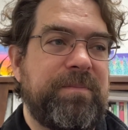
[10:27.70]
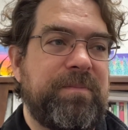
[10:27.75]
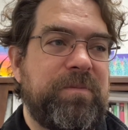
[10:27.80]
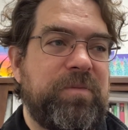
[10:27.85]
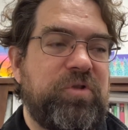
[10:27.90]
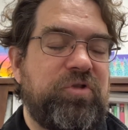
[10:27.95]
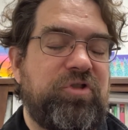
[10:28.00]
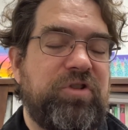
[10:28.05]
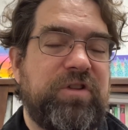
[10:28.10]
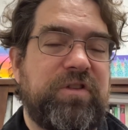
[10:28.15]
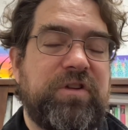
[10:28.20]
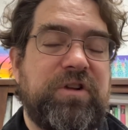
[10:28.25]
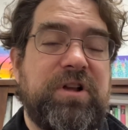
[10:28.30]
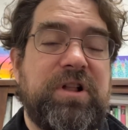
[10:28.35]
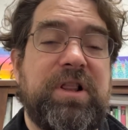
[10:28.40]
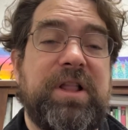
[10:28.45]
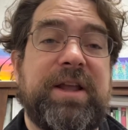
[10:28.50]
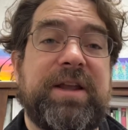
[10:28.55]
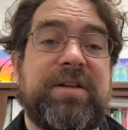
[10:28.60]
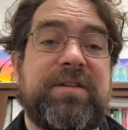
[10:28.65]
just
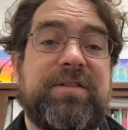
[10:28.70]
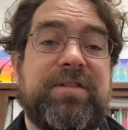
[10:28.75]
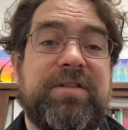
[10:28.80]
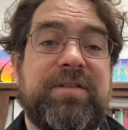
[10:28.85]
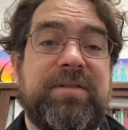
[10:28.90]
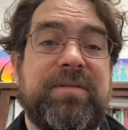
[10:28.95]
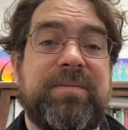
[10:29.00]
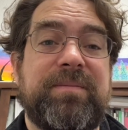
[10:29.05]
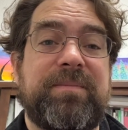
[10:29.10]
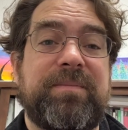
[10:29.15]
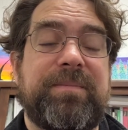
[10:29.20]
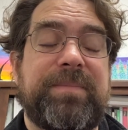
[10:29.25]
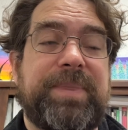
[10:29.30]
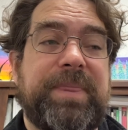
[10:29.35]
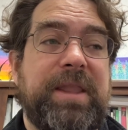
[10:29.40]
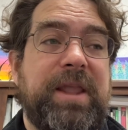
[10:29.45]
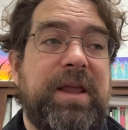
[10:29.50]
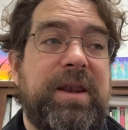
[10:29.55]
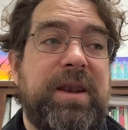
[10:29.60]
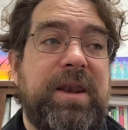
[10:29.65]
clicks.
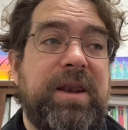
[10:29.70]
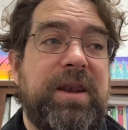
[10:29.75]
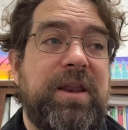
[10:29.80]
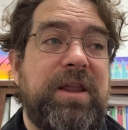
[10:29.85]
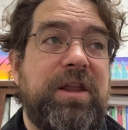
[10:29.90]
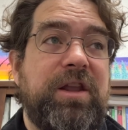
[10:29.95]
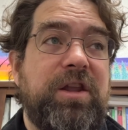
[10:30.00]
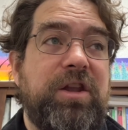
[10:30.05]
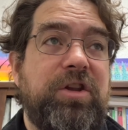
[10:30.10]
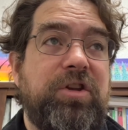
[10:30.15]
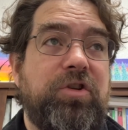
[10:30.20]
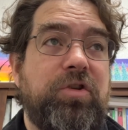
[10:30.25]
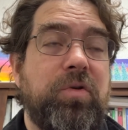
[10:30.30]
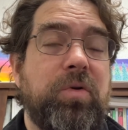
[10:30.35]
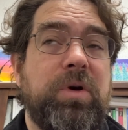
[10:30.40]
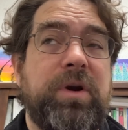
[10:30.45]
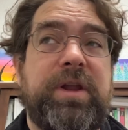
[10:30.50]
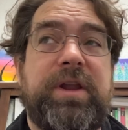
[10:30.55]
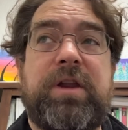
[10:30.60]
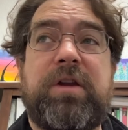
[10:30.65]
And
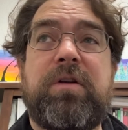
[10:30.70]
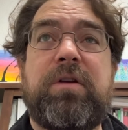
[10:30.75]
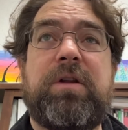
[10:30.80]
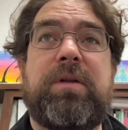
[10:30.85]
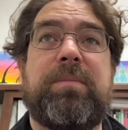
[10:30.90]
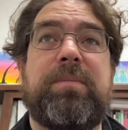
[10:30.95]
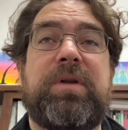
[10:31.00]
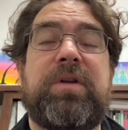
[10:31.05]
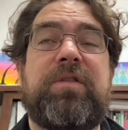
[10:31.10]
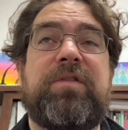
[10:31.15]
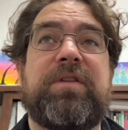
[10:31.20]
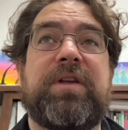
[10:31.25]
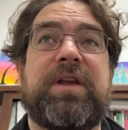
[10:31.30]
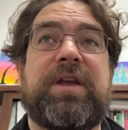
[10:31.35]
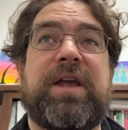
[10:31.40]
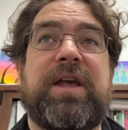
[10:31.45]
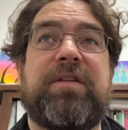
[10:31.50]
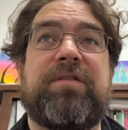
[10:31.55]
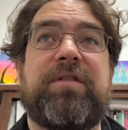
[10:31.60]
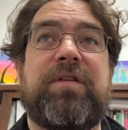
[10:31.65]
you're hearing
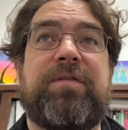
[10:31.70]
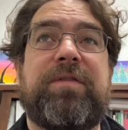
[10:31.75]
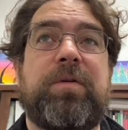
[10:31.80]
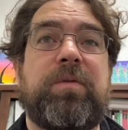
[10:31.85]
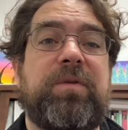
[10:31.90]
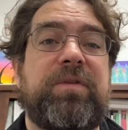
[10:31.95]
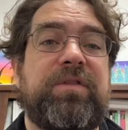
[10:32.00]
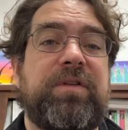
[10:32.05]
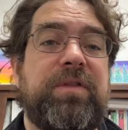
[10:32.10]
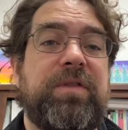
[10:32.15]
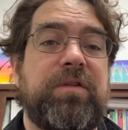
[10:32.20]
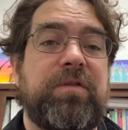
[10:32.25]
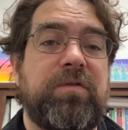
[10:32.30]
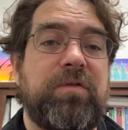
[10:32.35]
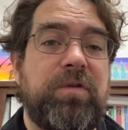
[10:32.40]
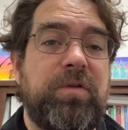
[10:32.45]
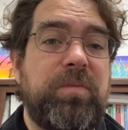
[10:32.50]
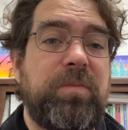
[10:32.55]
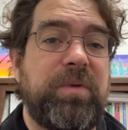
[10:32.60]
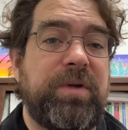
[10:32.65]
music as if it was in the
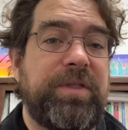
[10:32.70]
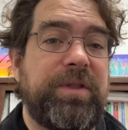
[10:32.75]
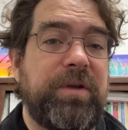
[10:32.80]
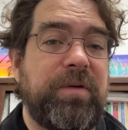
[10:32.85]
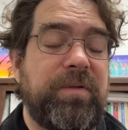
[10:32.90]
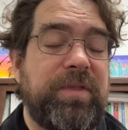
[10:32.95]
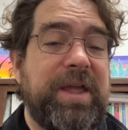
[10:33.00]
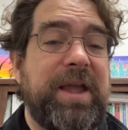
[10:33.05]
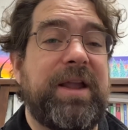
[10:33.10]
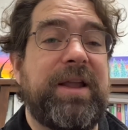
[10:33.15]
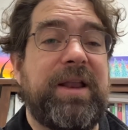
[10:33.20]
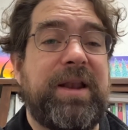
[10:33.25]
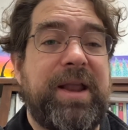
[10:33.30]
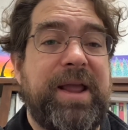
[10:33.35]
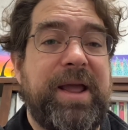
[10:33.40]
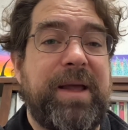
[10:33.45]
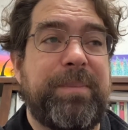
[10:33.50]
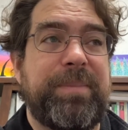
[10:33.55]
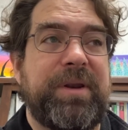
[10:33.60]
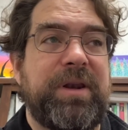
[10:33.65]
room with you. That can
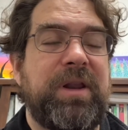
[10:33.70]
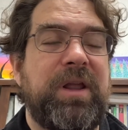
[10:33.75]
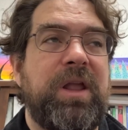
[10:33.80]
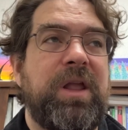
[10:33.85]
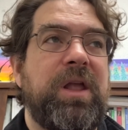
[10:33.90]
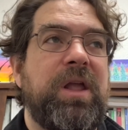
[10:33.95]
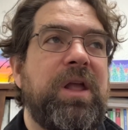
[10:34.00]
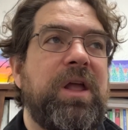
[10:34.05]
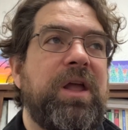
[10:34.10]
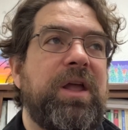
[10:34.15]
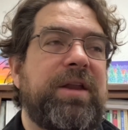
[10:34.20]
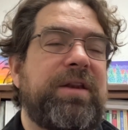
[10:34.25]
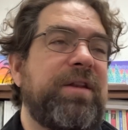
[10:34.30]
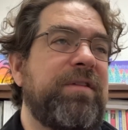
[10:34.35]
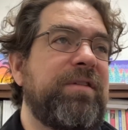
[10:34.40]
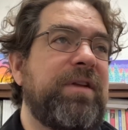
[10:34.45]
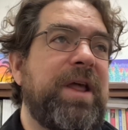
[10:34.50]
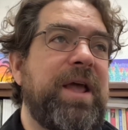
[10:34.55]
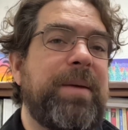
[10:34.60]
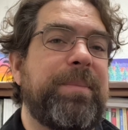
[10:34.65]
happen. It
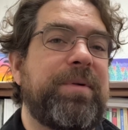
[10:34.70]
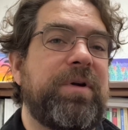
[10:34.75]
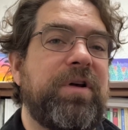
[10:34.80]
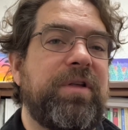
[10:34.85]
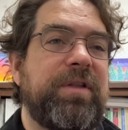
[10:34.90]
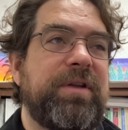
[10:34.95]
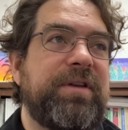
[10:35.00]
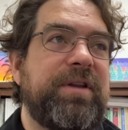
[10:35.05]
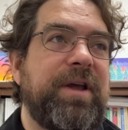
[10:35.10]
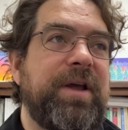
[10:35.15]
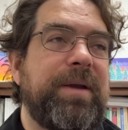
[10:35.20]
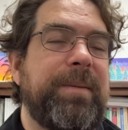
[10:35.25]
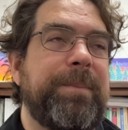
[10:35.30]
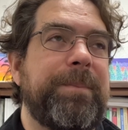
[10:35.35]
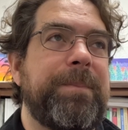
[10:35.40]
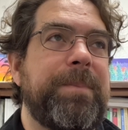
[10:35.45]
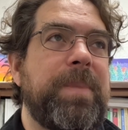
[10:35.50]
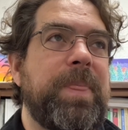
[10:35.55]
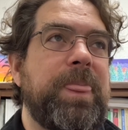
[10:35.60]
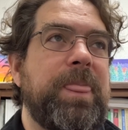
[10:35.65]
doesn't happen all the time.
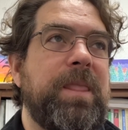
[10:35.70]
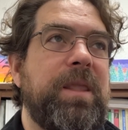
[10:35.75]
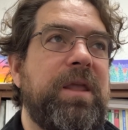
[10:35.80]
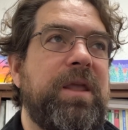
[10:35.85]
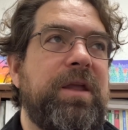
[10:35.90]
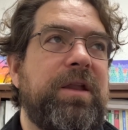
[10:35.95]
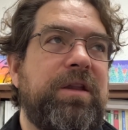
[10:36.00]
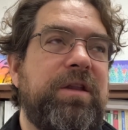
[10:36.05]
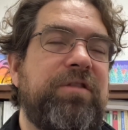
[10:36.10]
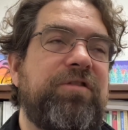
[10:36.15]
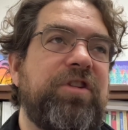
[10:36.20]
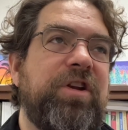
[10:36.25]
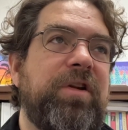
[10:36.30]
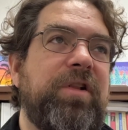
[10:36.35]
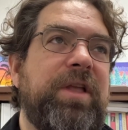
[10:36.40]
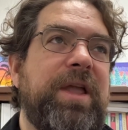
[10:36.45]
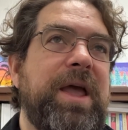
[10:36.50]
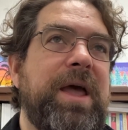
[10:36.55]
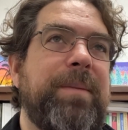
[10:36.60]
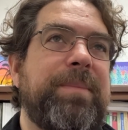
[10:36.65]
It
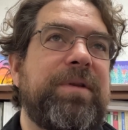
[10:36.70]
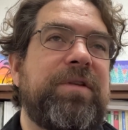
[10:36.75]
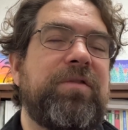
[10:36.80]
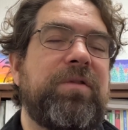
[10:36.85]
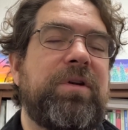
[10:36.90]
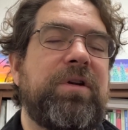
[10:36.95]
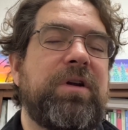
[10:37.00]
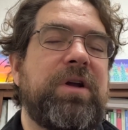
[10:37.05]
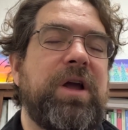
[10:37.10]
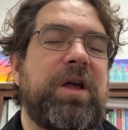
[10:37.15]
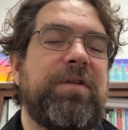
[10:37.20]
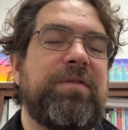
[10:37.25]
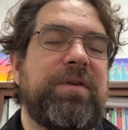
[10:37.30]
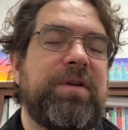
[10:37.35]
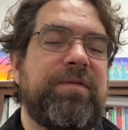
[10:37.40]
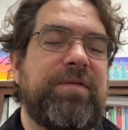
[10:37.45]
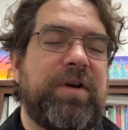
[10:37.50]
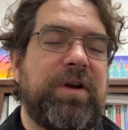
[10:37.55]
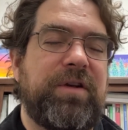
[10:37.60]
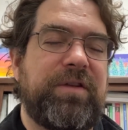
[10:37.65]
generally happens when you're kind of in
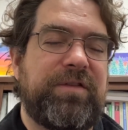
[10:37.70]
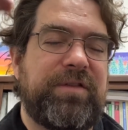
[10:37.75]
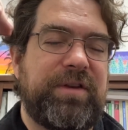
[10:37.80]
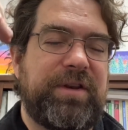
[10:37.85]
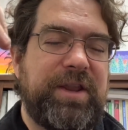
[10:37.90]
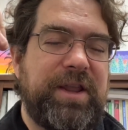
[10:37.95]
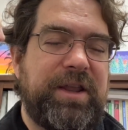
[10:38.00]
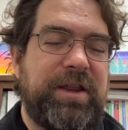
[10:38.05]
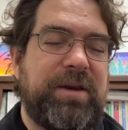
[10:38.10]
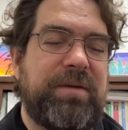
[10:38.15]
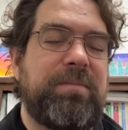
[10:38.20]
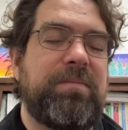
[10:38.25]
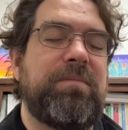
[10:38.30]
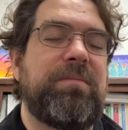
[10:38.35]
a very sedate